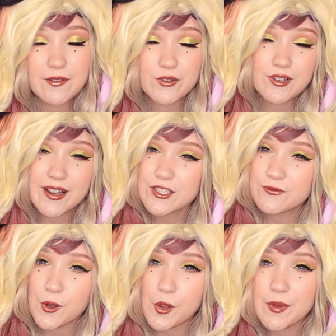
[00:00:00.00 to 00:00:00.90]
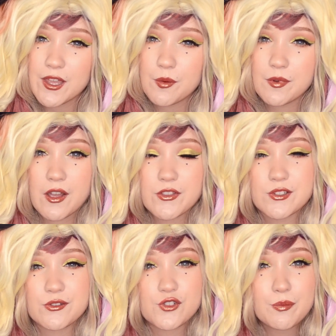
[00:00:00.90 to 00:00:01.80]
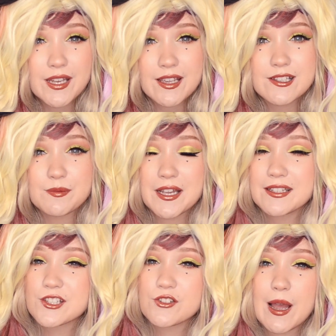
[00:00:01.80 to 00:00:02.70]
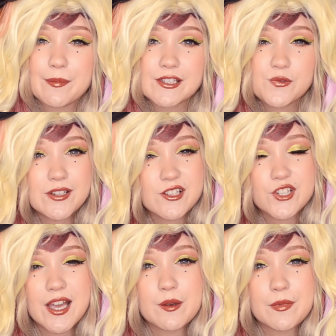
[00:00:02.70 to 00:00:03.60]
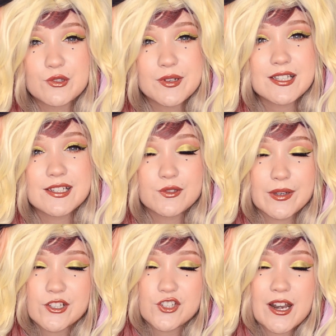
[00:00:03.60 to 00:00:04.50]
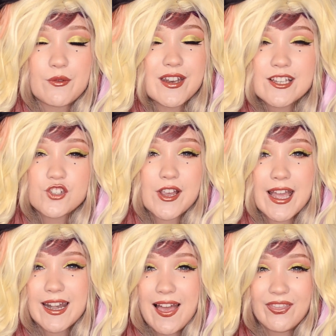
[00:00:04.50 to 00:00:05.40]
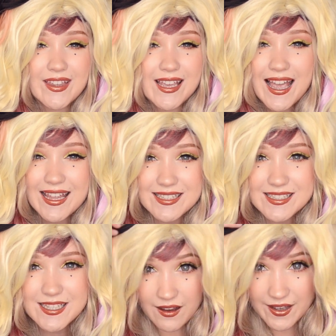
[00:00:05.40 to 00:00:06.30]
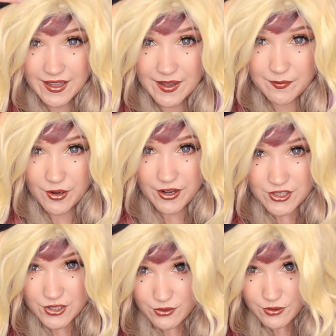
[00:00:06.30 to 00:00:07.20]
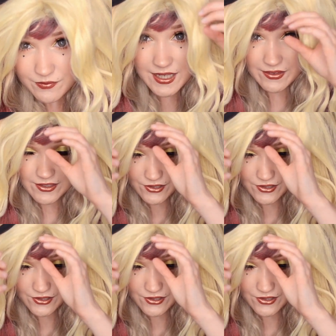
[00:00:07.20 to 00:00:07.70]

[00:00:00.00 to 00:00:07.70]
If you'd like to follow me on my other social medias, my Instagram is SwayZochan and my Twitter is SwayZochan with an extra N at the end. I am going to take